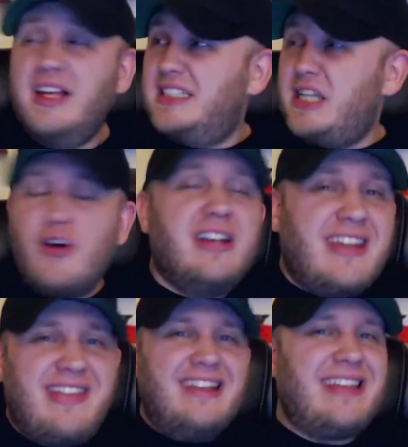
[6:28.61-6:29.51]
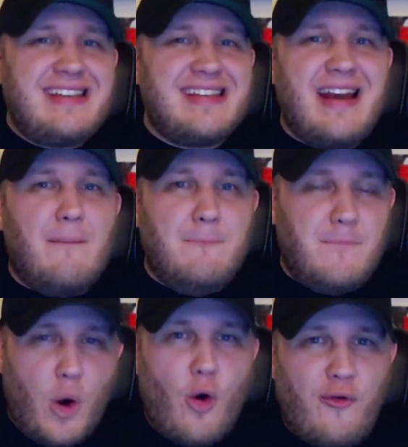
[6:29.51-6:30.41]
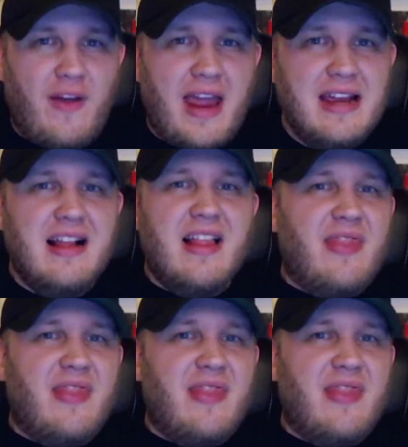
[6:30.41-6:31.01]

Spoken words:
Seriously, this isn't a movie.